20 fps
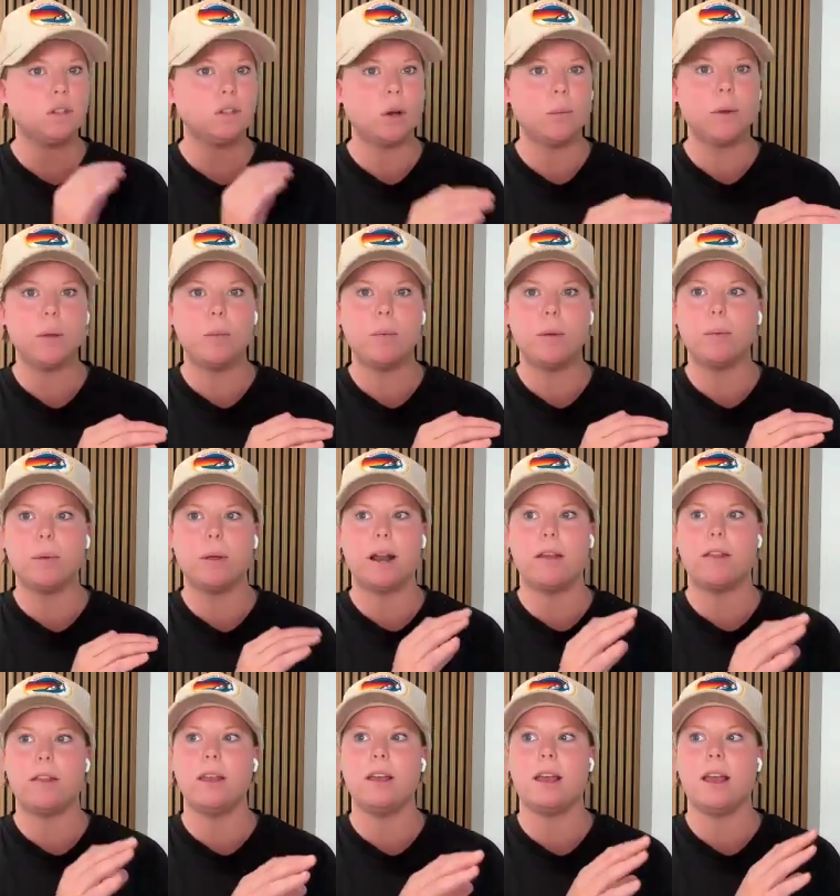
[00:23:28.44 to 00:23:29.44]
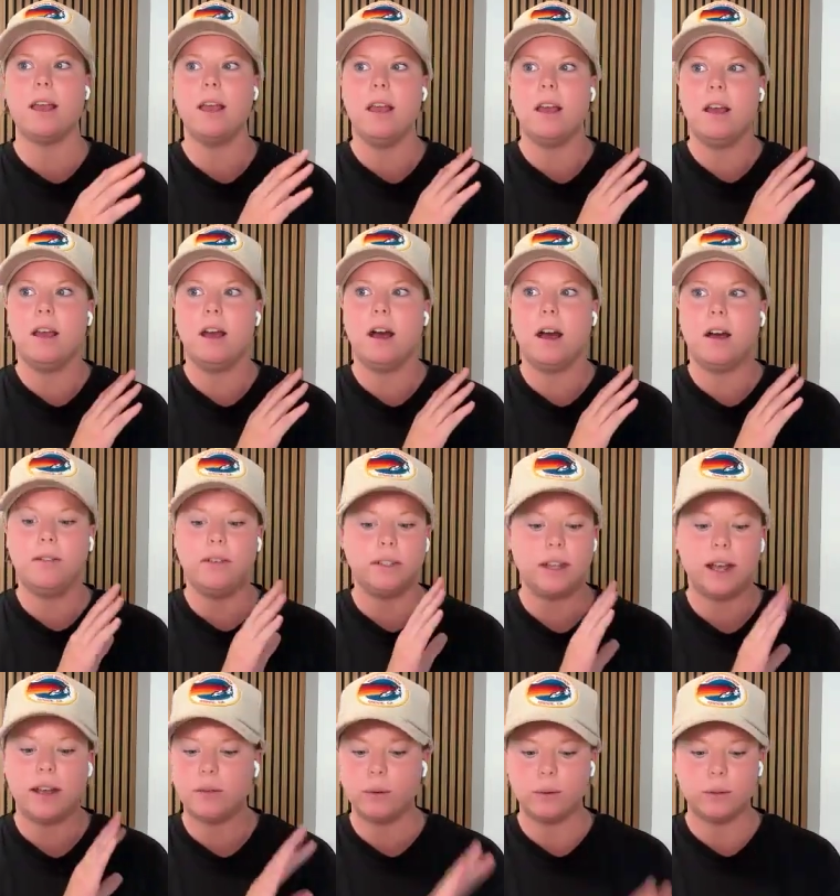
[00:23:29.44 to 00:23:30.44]
So many people, and I think
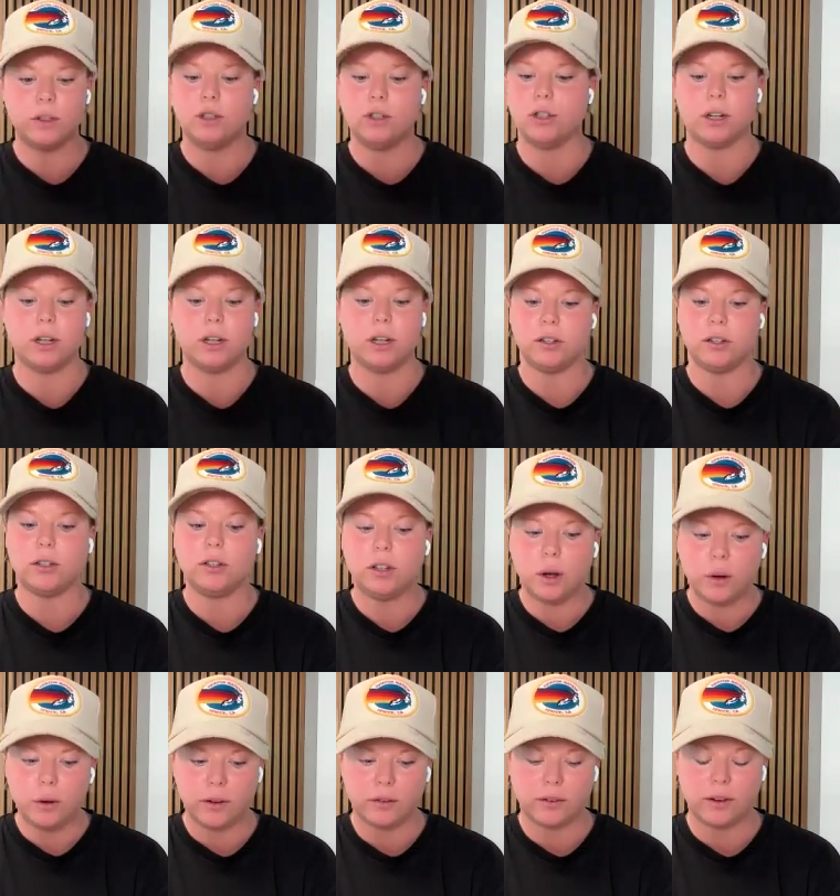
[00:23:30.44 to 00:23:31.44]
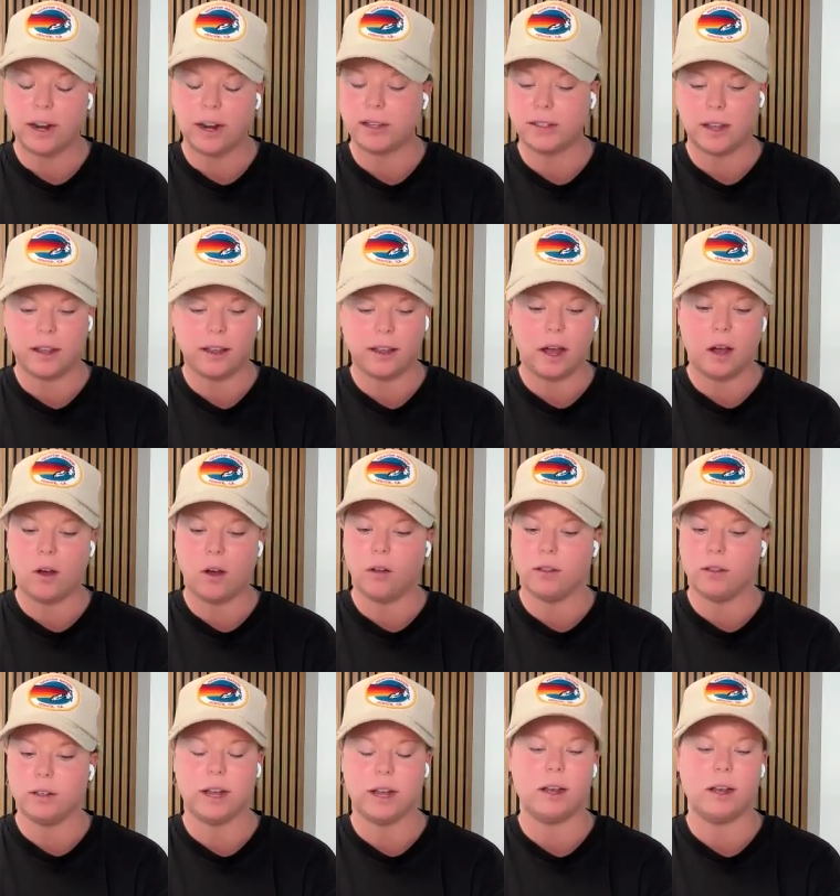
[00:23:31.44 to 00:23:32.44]
obviously everyone's journey is so different. I say that all
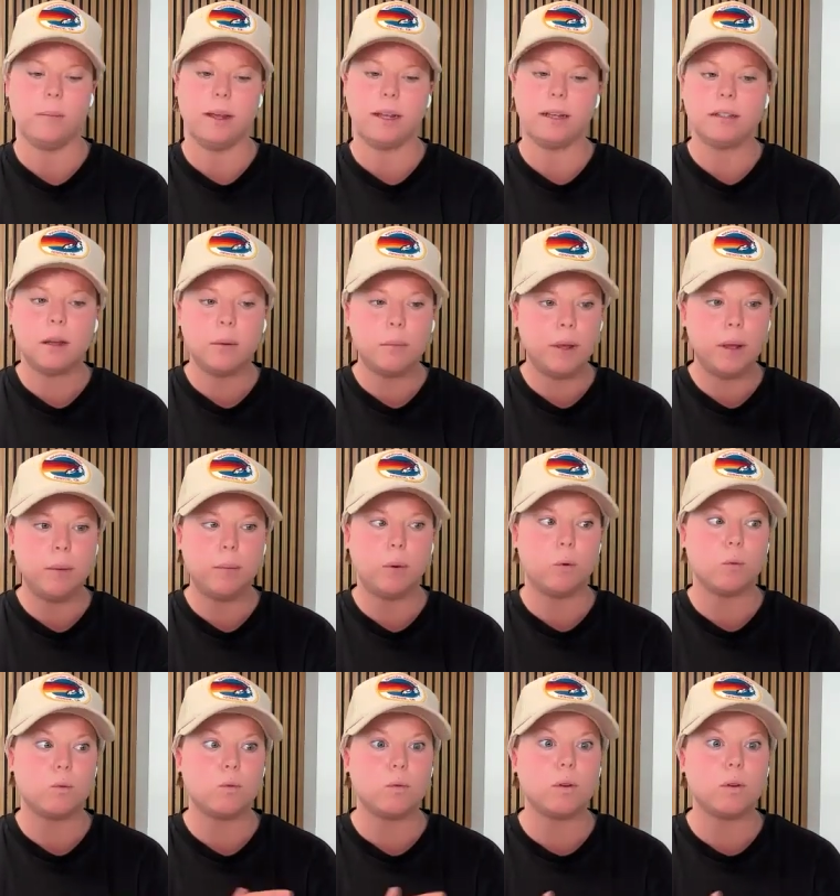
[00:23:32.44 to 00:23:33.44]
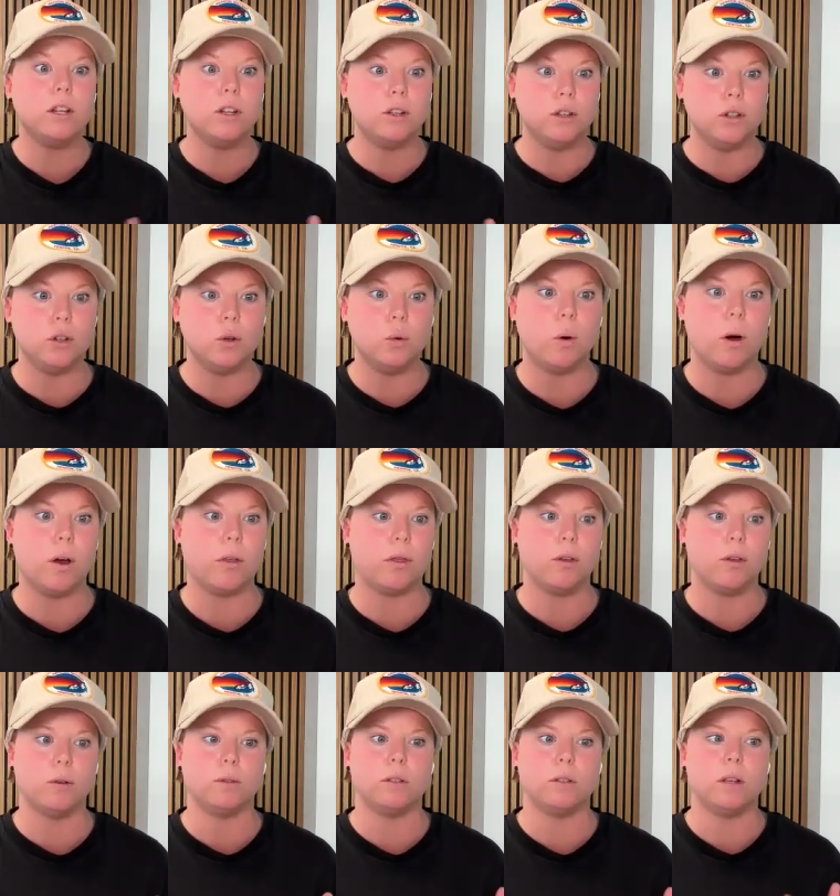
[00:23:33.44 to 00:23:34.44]
the time. Like some people really do want
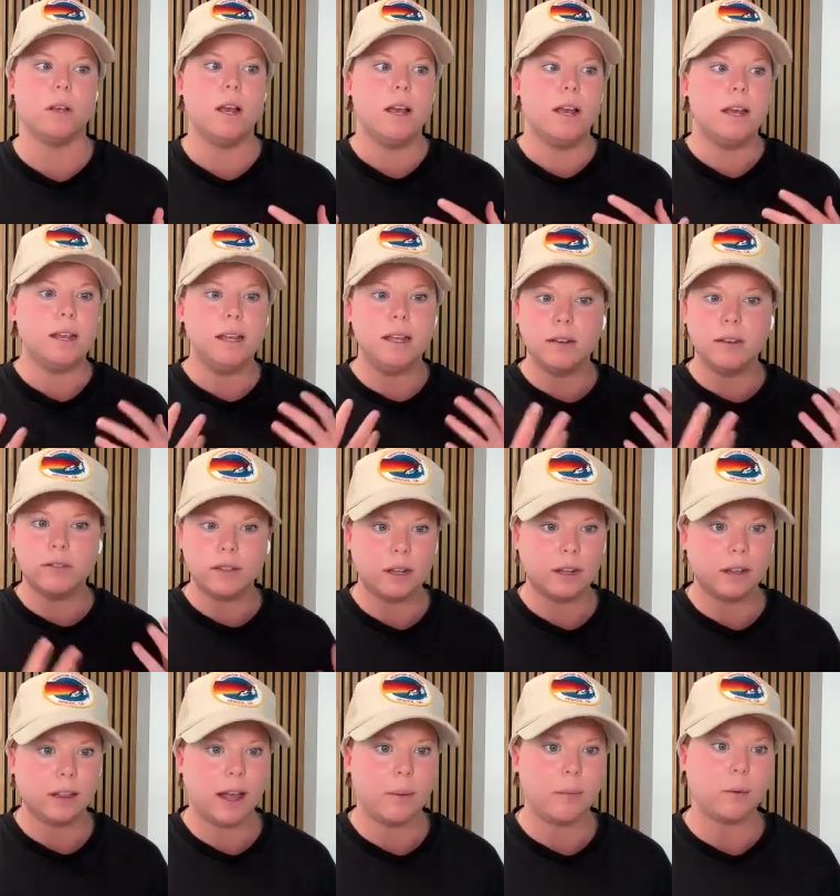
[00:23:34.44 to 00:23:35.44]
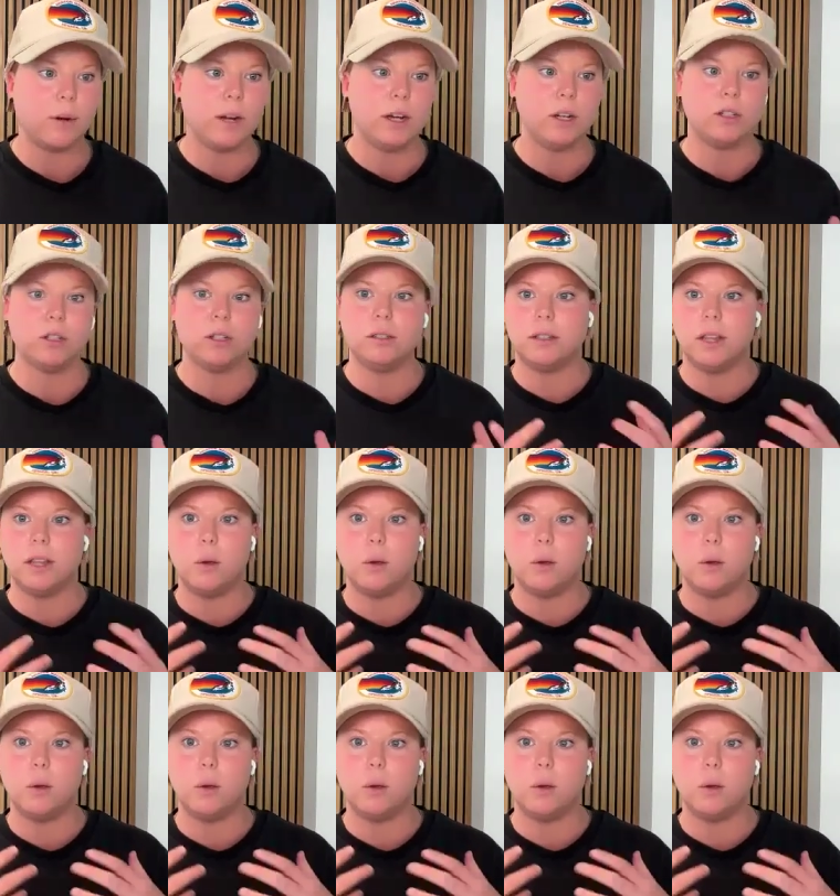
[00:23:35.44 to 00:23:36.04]
those gifted collaborations.